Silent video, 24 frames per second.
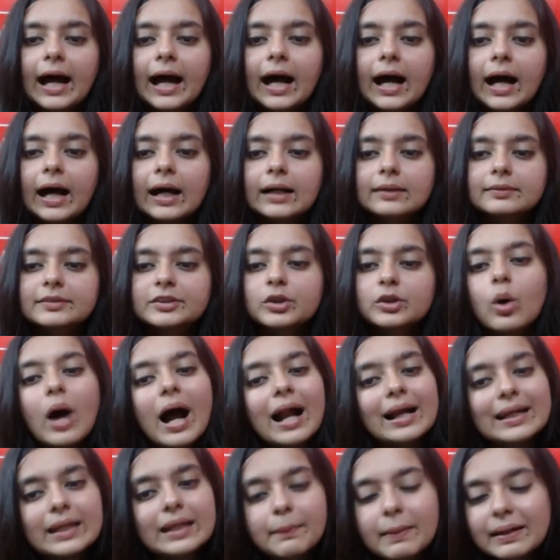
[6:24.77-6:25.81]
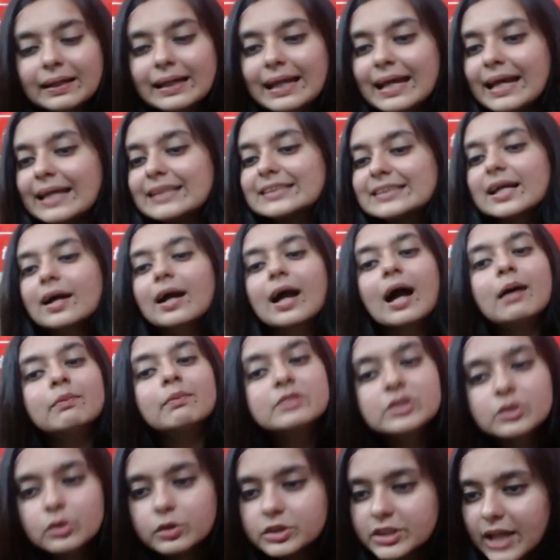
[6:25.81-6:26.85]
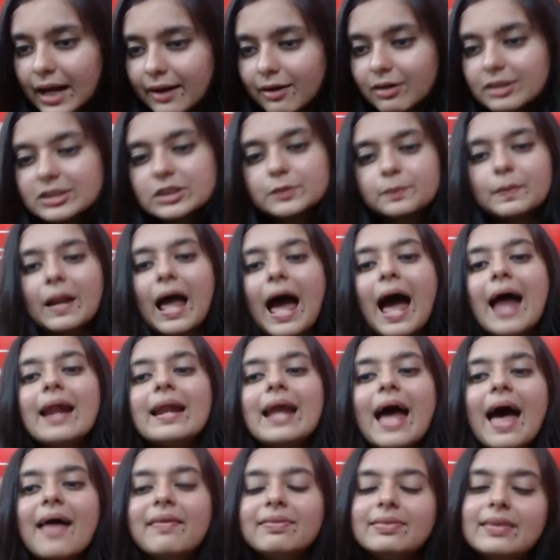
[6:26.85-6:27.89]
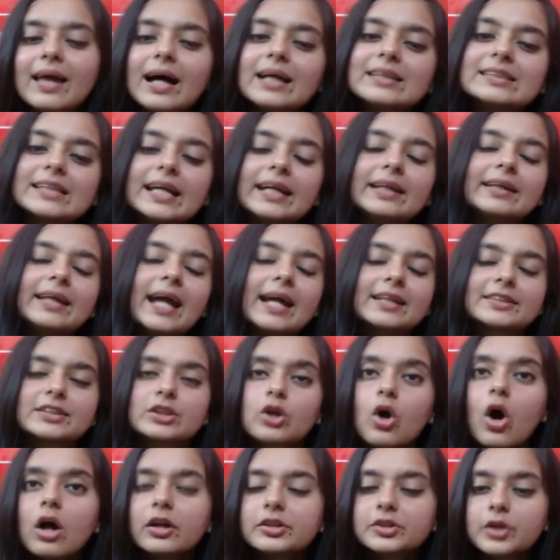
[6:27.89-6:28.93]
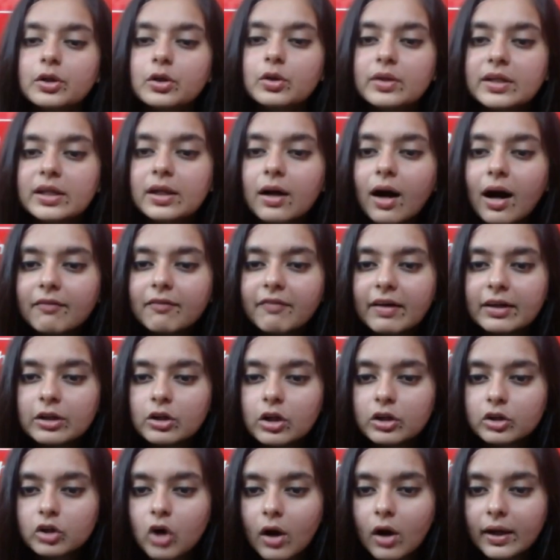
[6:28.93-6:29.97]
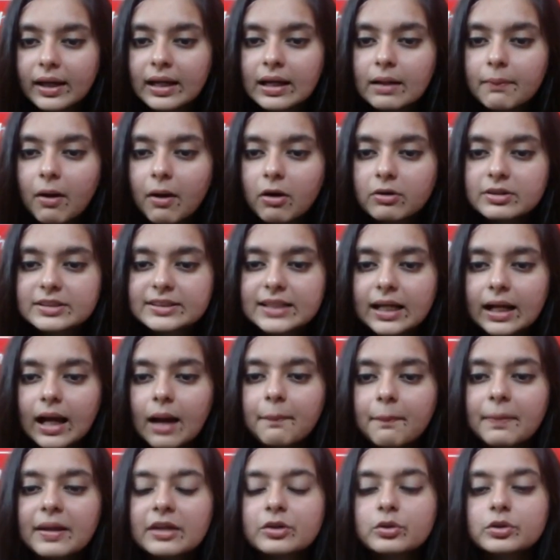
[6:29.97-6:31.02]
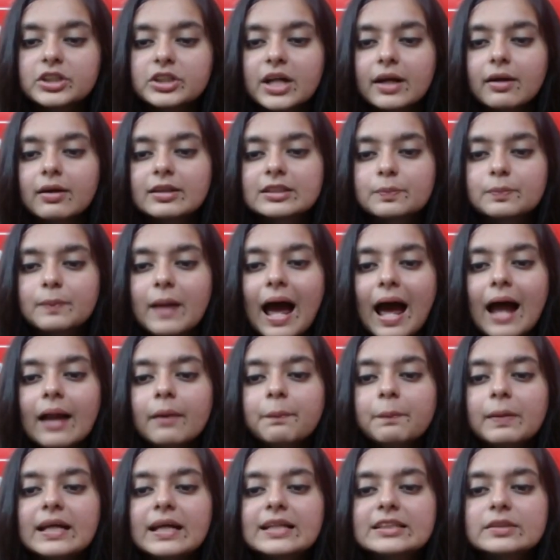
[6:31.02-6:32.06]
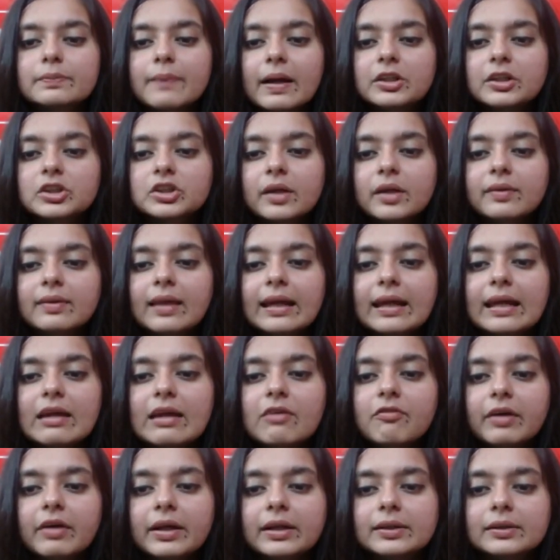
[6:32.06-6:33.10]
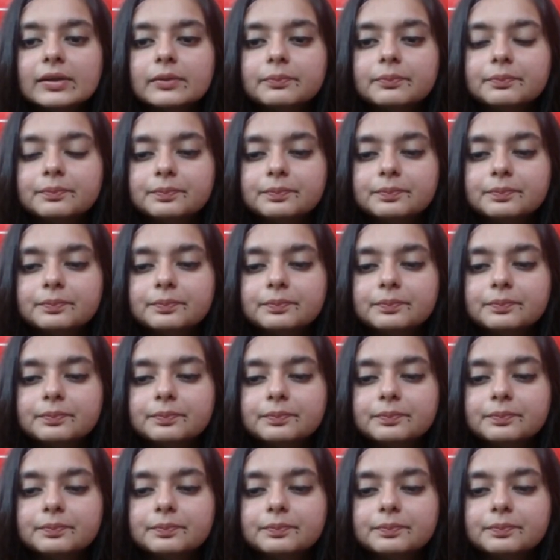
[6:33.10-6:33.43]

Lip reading: So ultimately, he succumbs to Gerrard's plan and thus it gets caught. So here, when you're talking about succumbing to Gerrard's plan, please mention the event.